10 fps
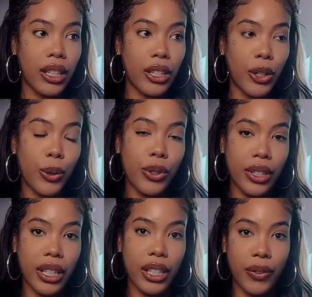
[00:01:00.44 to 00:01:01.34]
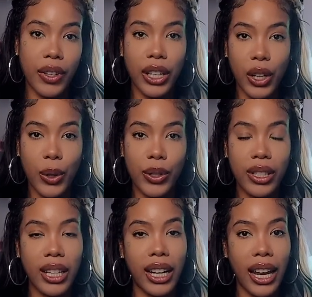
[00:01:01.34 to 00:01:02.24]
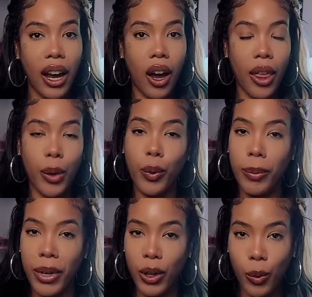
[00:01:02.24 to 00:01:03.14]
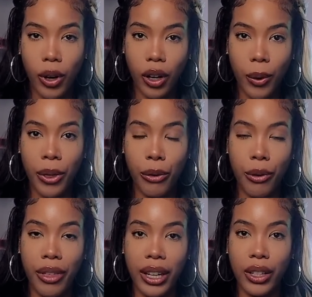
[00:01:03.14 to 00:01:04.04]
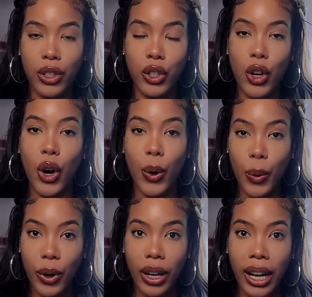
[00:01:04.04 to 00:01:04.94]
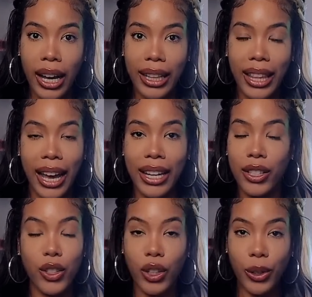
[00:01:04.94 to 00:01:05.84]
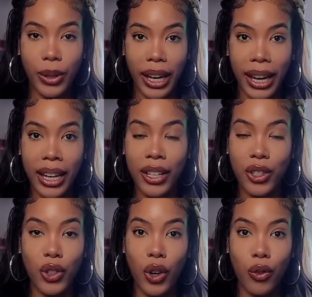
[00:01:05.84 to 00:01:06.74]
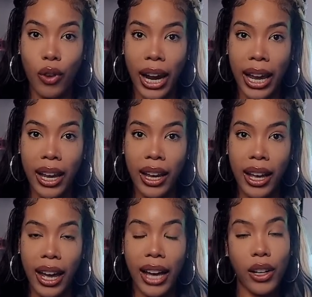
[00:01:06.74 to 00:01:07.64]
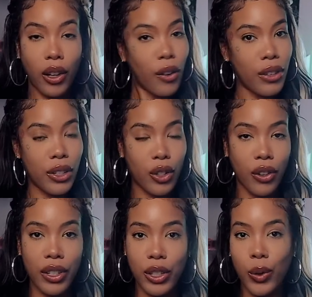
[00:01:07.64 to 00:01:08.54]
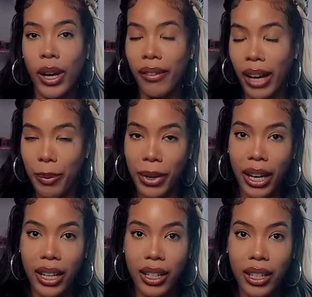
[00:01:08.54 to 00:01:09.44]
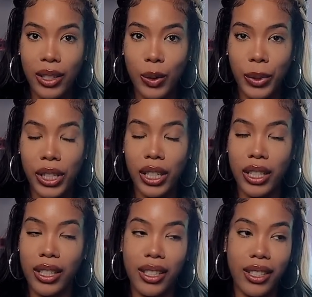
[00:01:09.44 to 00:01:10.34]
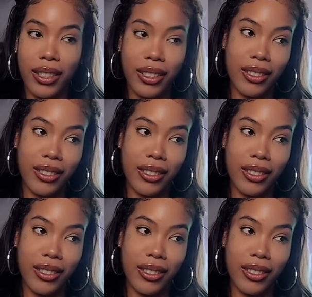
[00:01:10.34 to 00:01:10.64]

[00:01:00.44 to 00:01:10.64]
use these videos to let other women who are going through things know that it's not okay, it's not right. And a lot of these stories do have happy endings, which is